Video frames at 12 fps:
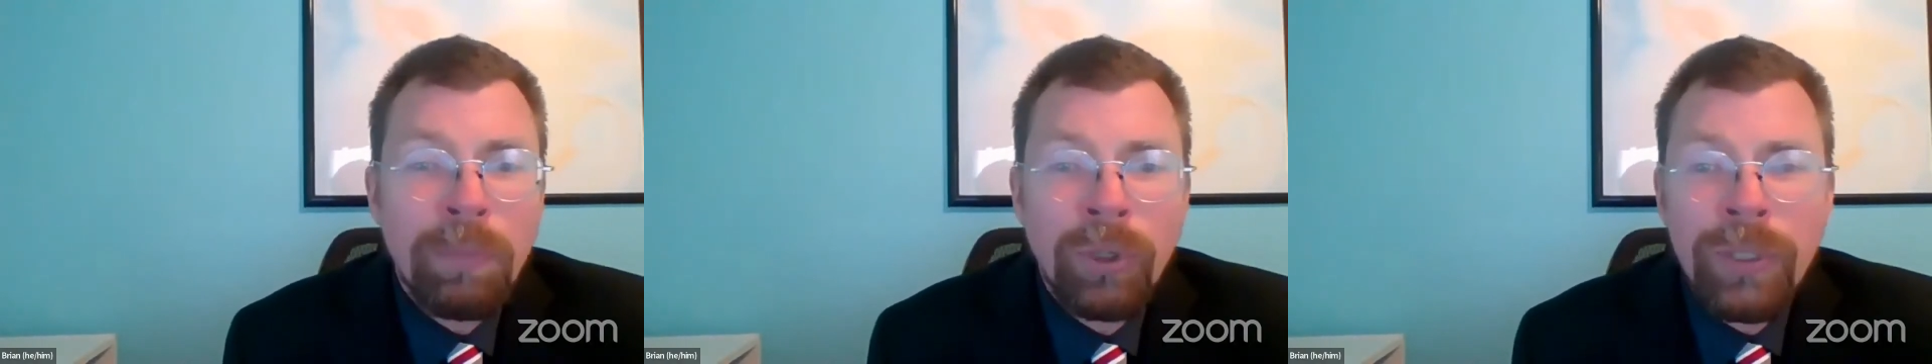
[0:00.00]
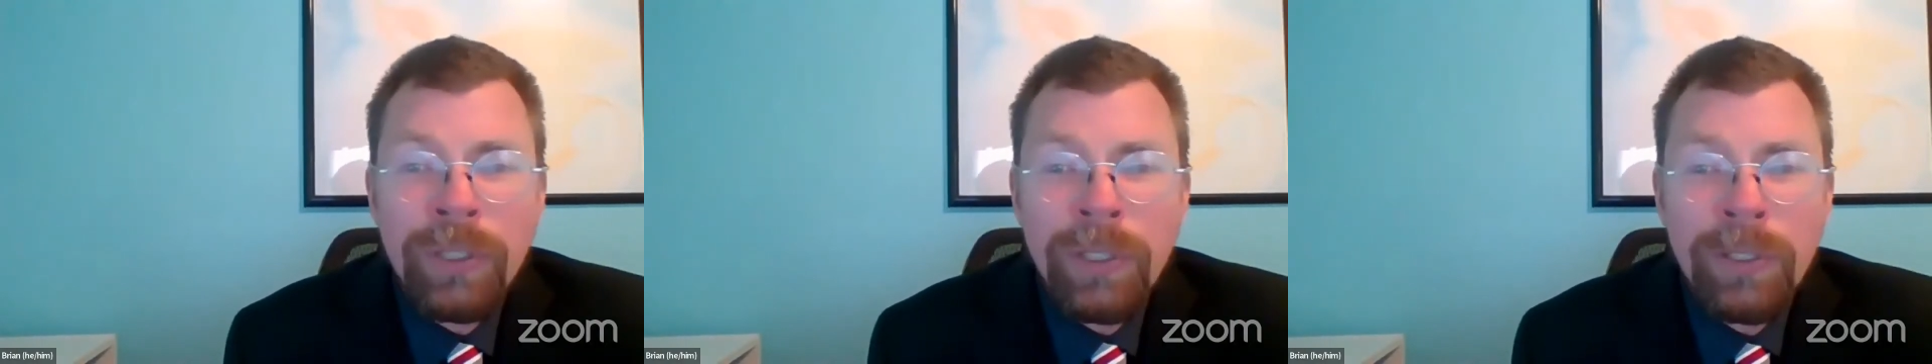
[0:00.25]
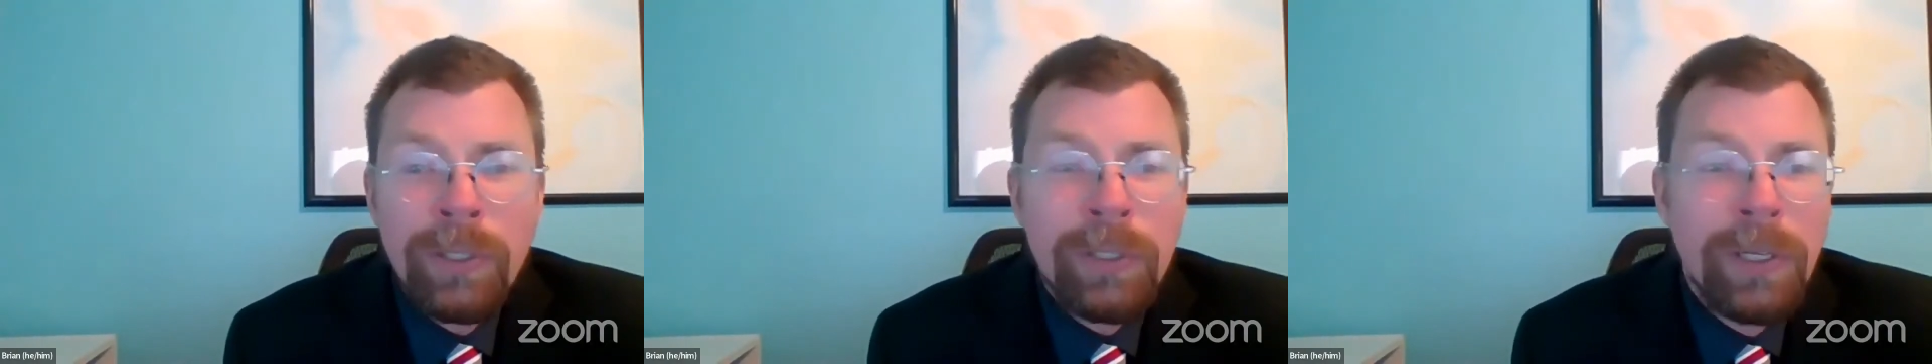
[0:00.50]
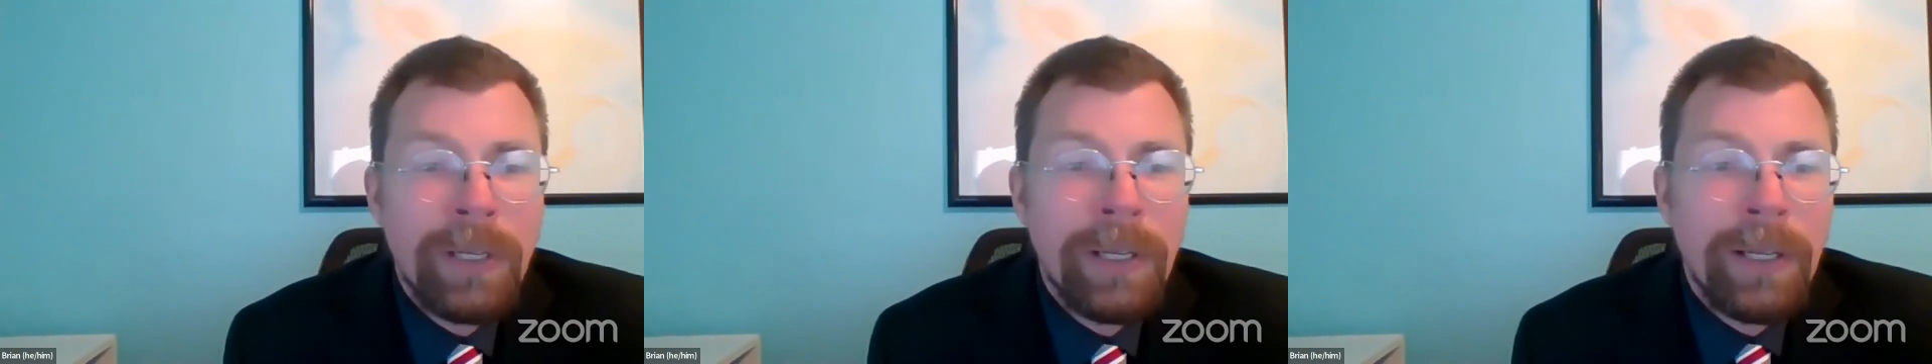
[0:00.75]

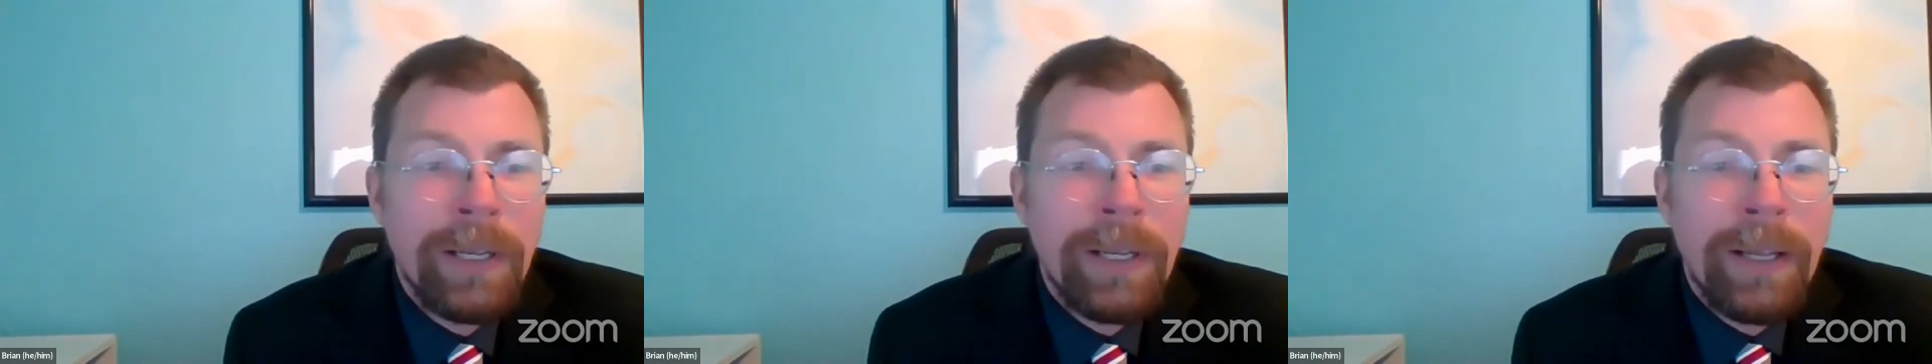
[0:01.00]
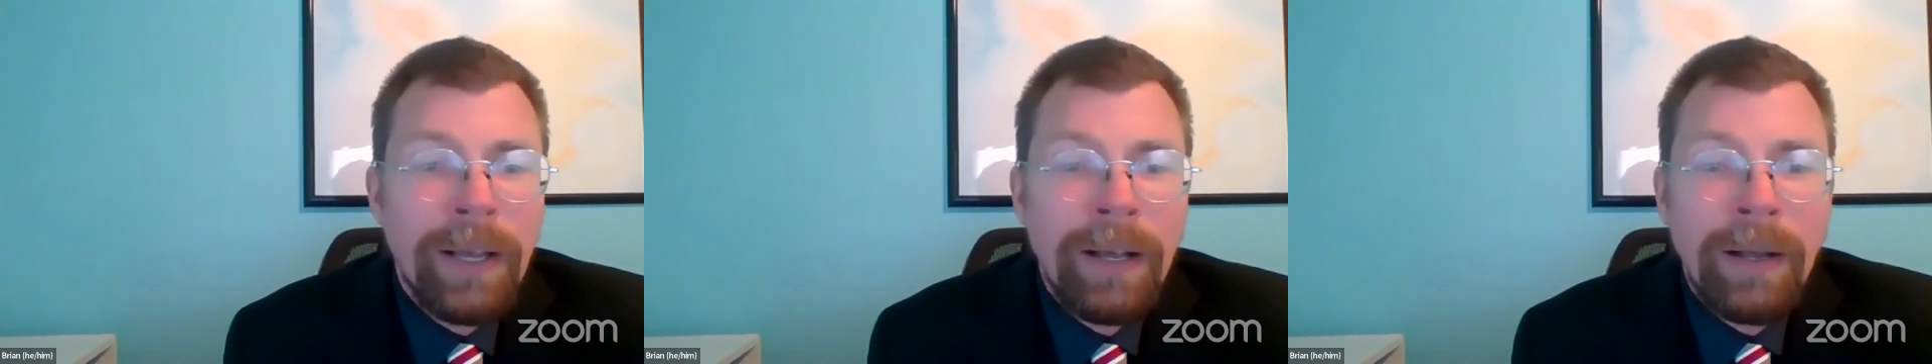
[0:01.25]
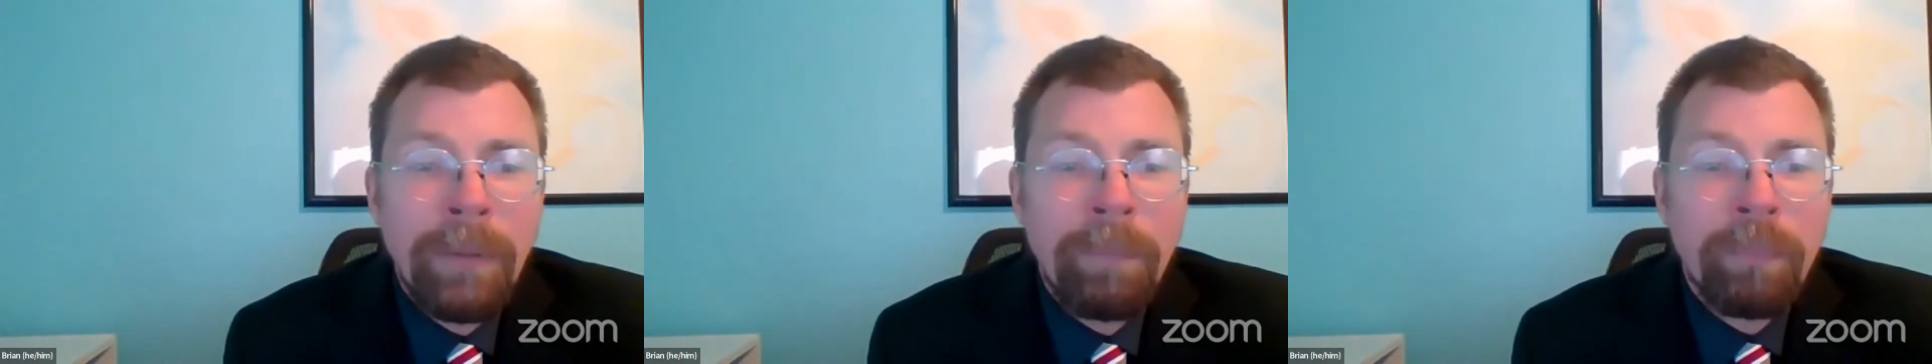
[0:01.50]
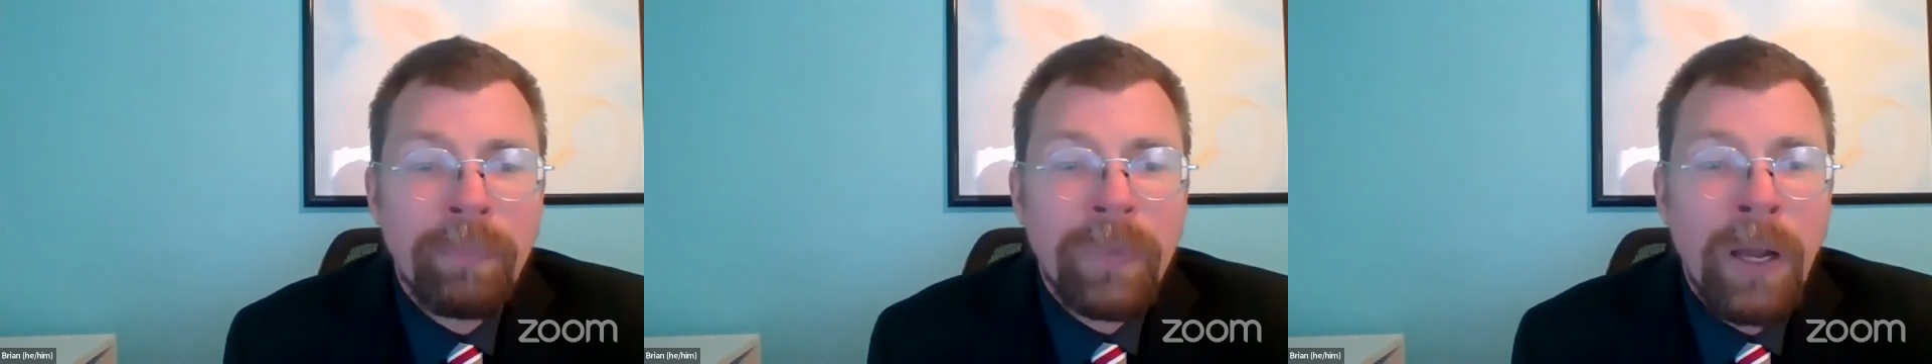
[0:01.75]
purchases.
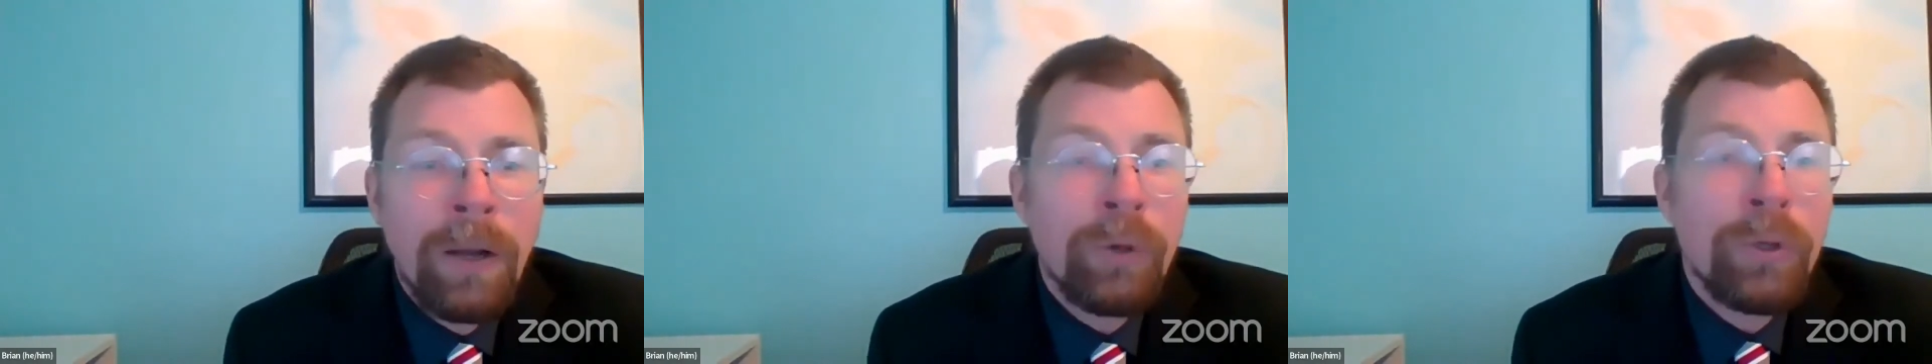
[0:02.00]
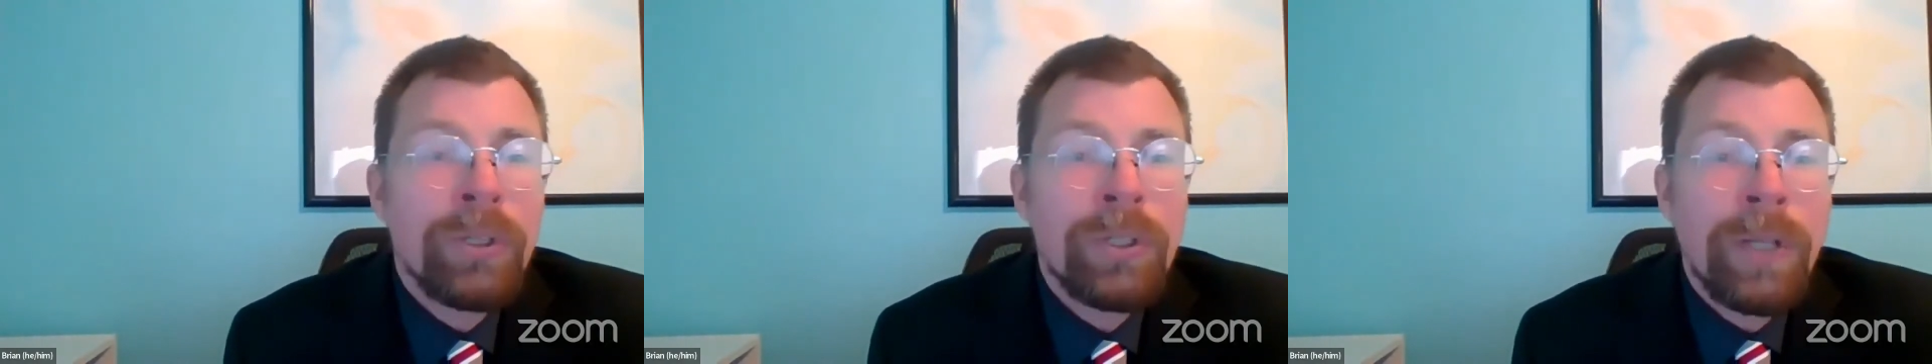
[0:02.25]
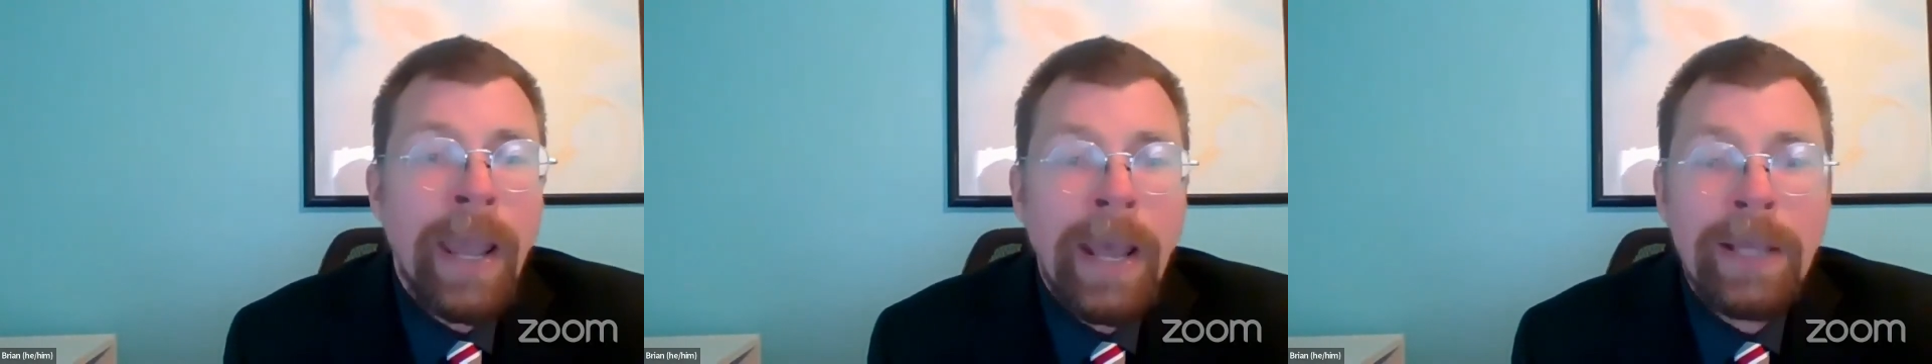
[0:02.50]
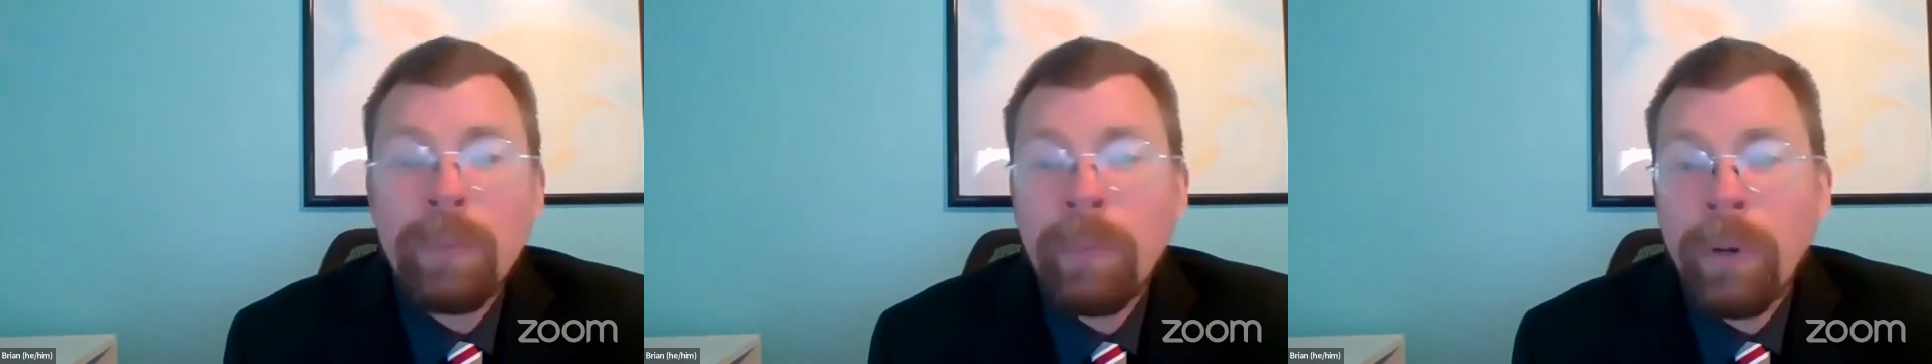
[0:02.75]
Congress has